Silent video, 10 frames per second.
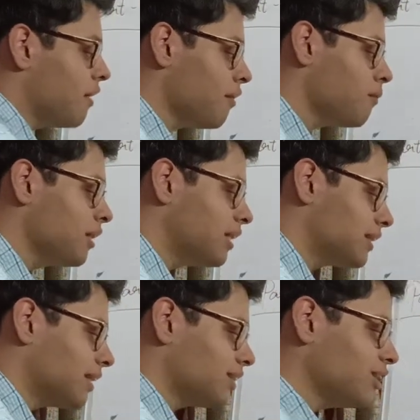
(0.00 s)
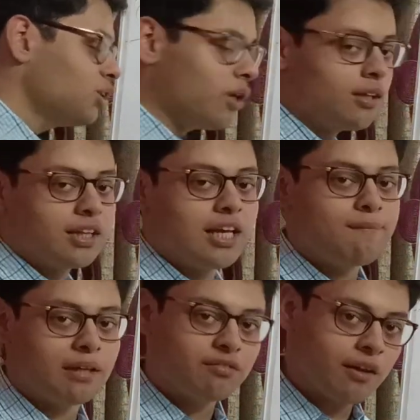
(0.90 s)
we will be discussing shortly,
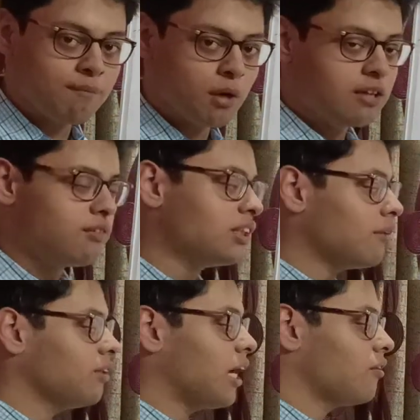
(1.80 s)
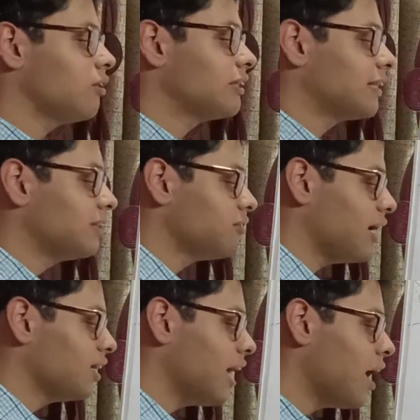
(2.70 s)
but one point which I would like to discuss
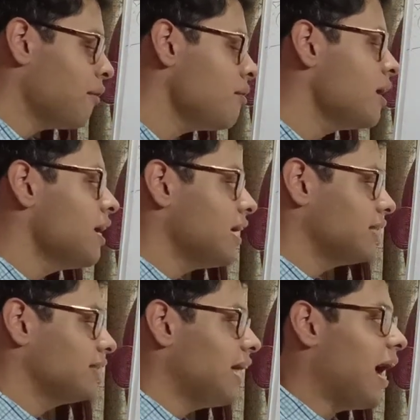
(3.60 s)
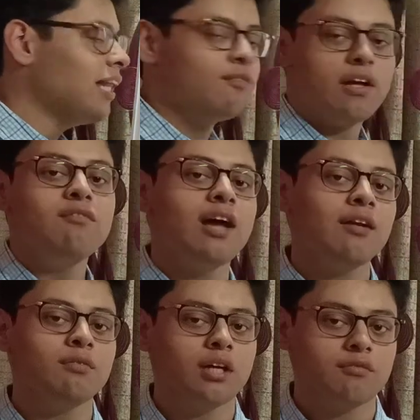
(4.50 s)
right now is that when we
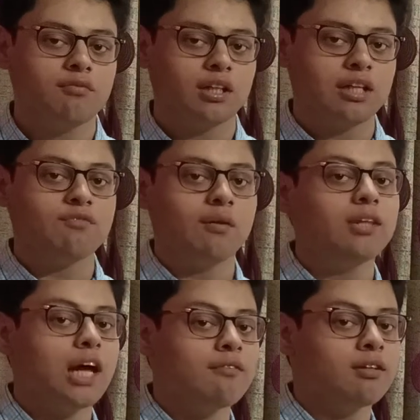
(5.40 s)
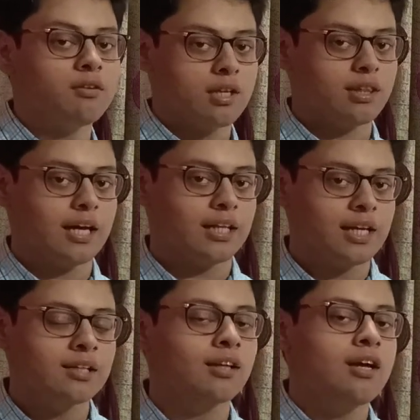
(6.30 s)
are converting from direct to
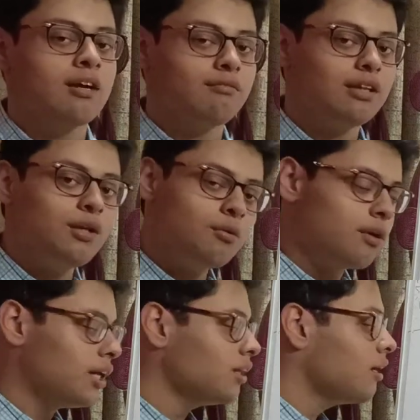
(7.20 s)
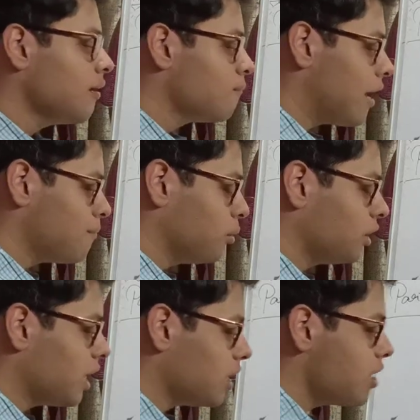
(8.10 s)
indirect, we do it by
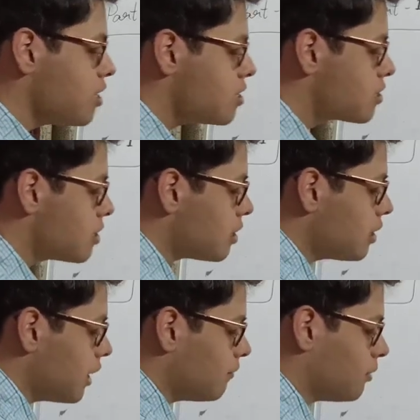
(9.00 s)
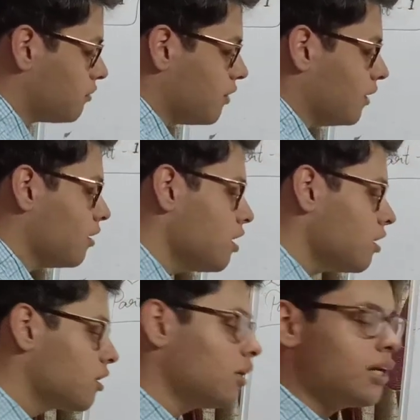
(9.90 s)
putting cur in between.
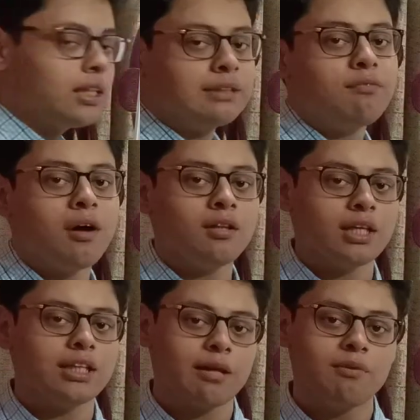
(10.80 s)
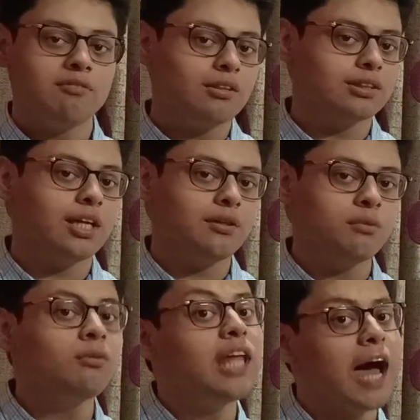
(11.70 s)
Cur is what? It can be translated
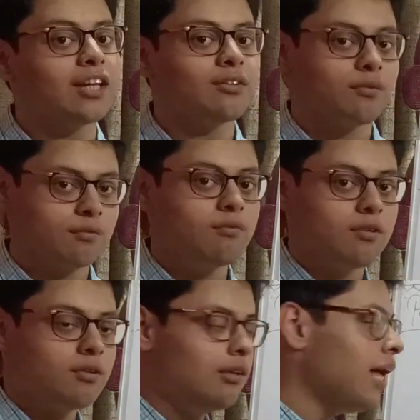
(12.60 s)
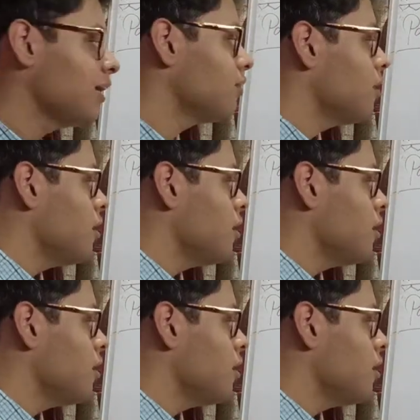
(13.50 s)
to that, right?